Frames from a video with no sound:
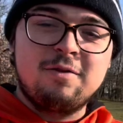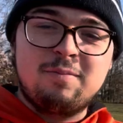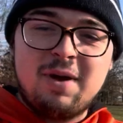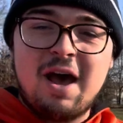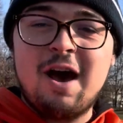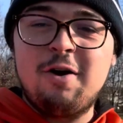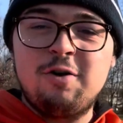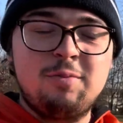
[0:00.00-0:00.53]

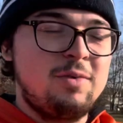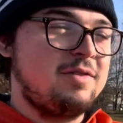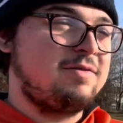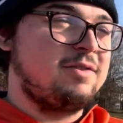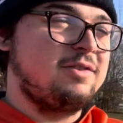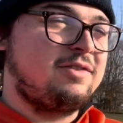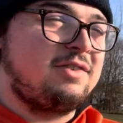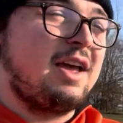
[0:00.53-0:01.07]
power, but
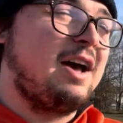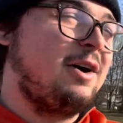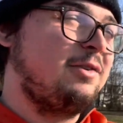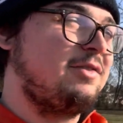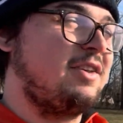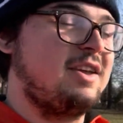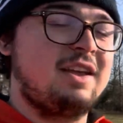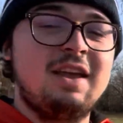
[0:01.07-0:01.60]
for
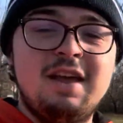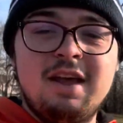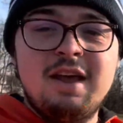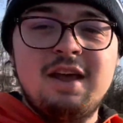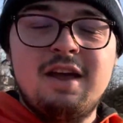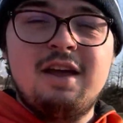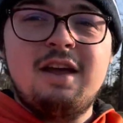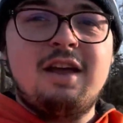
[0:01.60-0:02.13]
sounds, like
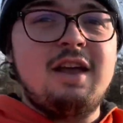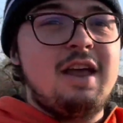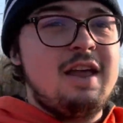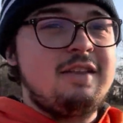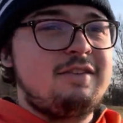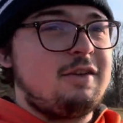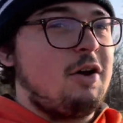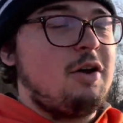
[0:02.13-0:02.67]

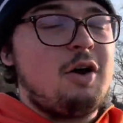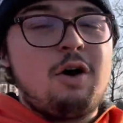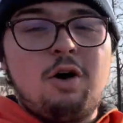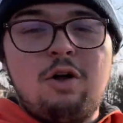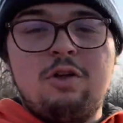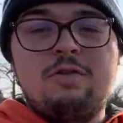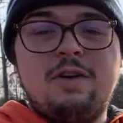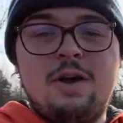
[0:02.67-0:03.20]
it's
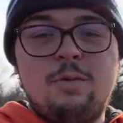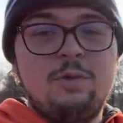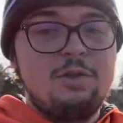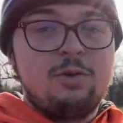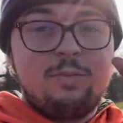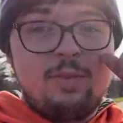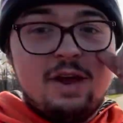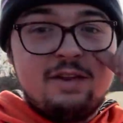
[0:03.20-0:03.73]
all around one of
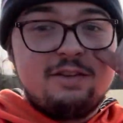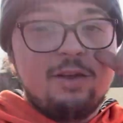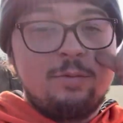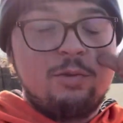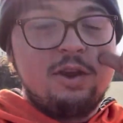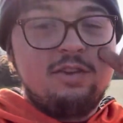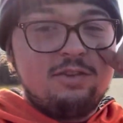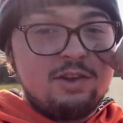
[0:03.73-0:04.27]
the best
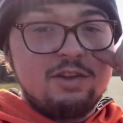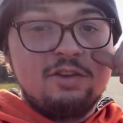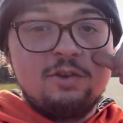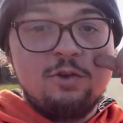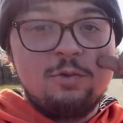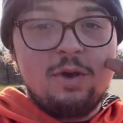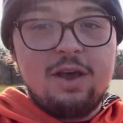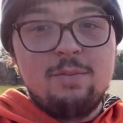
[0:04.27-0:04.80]
upgrades you can
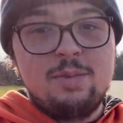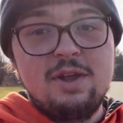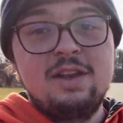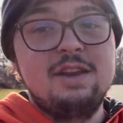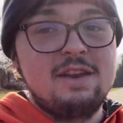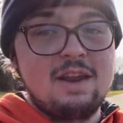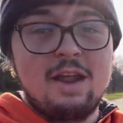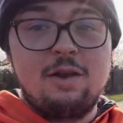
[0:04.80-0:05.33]
do in my
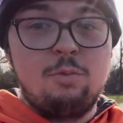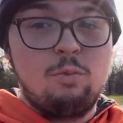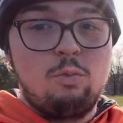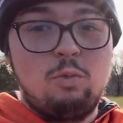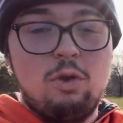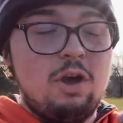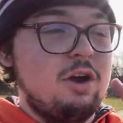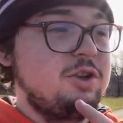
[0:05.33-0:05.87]
opinion, and I
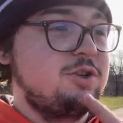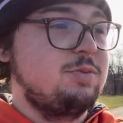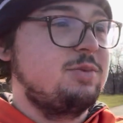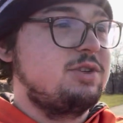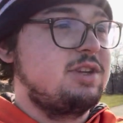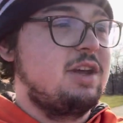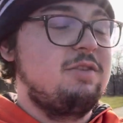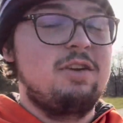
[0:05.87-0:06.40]
would
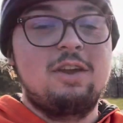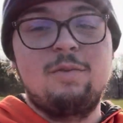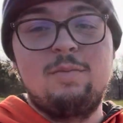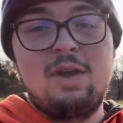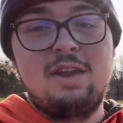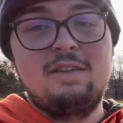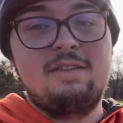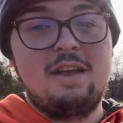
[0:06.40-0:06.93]
100%
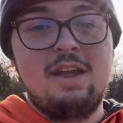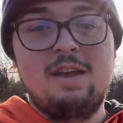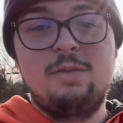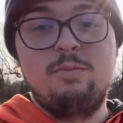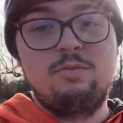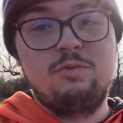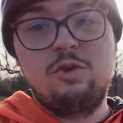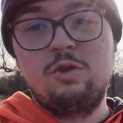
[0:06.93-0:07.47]
recommend it to any
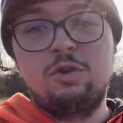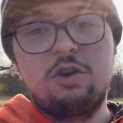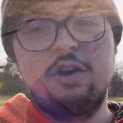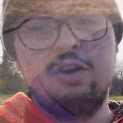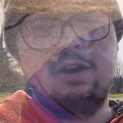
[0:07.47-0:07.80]
new car